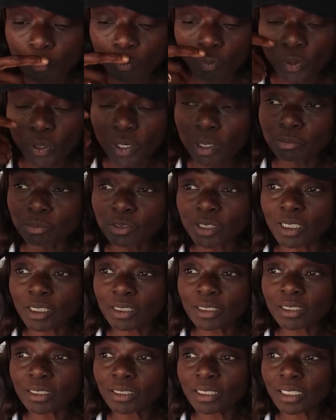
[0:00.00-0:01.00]
what I'm trying
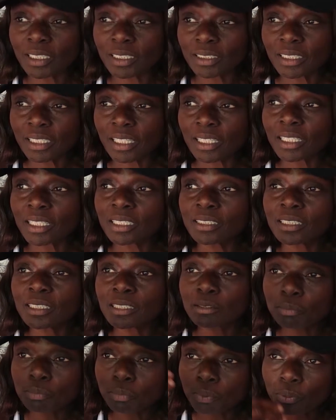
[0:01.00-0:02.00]
to say is that it's
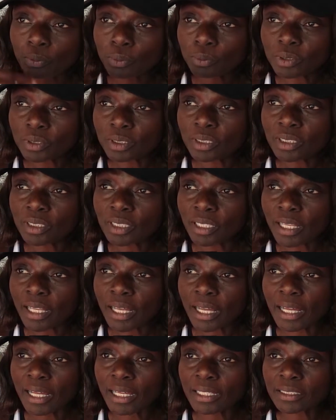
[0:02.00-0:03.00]
important
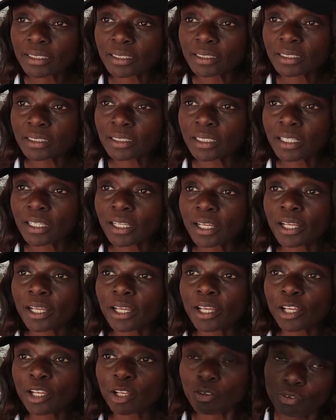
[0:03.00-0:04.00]
that
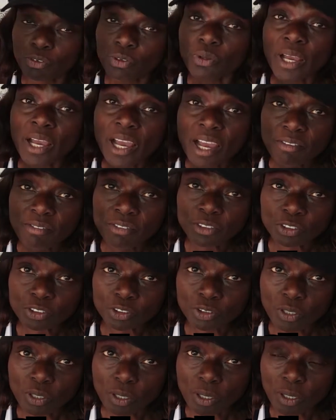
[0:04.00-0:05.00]
if you have a
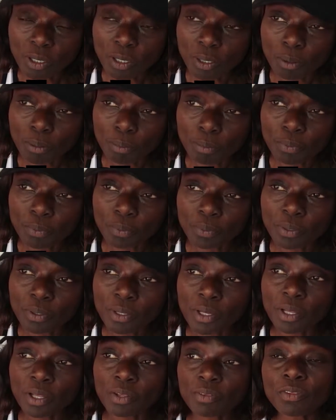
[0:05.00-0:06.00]
job,
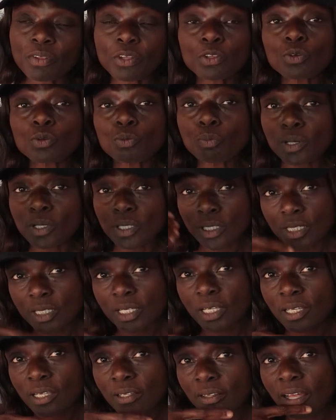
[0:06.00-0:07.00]
that you
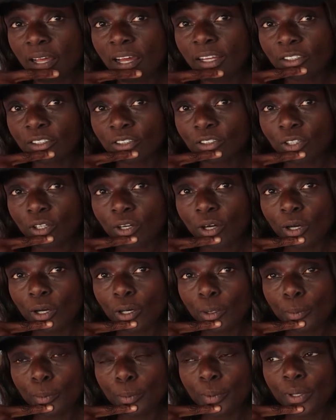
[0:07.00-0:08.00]
maintain that
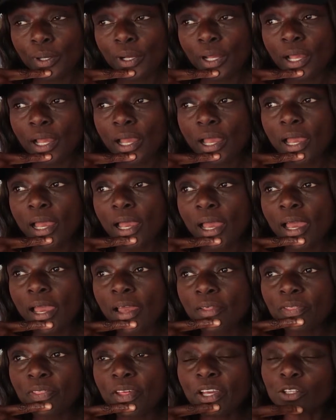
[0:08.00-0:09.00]
job
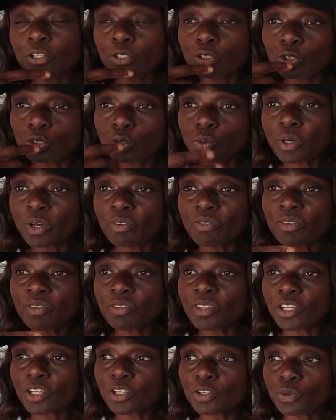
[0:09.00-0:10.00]
and that you do
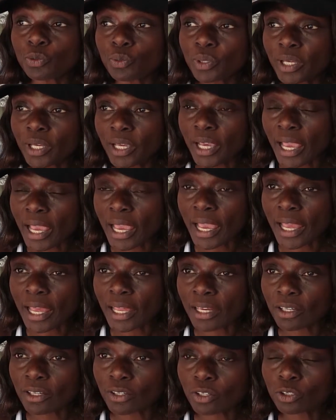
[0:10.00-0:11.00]
everything you
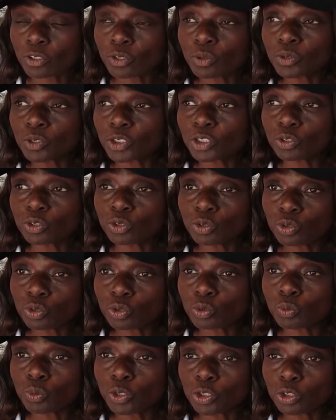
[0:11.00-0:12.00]
can, not only to
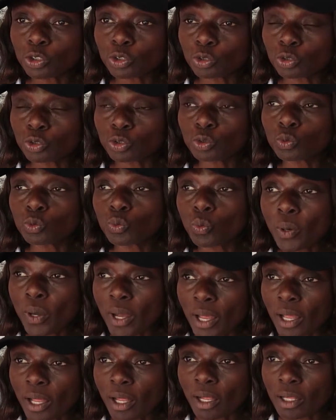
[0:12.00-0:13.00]
do what you do
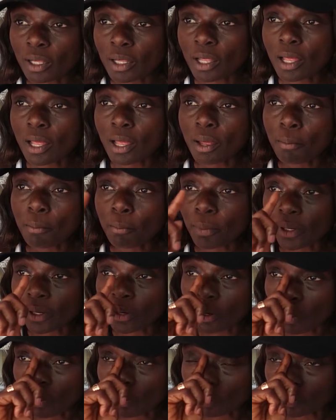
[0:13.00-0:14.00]
well, but
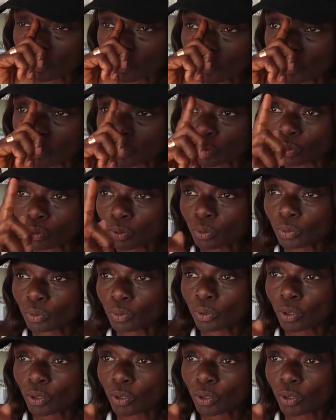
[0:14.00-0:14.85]
also